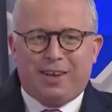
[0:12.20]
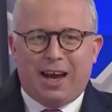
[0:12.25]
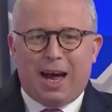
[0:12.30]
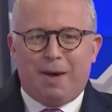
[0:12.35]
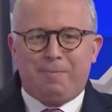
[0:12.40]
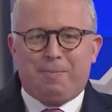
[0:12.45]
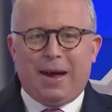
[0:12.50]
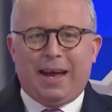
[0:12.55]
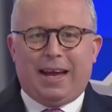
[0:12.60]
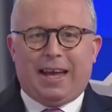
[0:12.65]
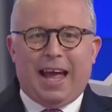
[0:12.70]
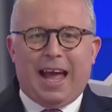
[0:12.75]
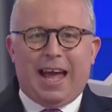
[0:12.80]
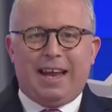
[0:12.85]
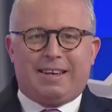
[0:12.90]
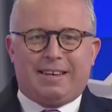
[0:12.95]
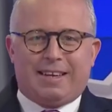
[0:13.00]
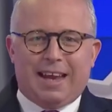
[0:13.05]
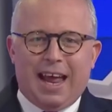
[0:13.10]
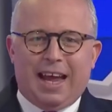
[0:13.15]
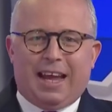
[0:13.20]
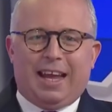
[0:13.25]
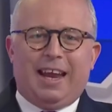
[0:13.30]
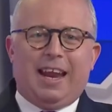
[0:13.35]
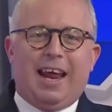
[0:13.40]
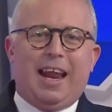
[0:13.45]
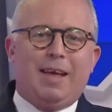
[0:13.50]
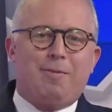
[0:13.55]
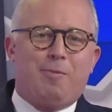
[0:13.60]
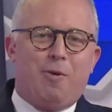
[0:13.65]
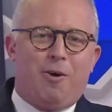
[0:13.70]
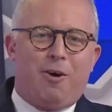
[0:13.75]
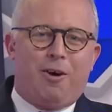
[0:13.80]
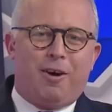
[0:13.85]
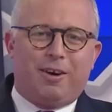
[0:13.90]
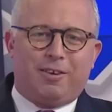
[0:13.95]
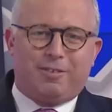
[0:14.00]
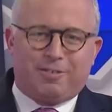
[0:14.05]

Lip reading: Stop! I can't take it anymore!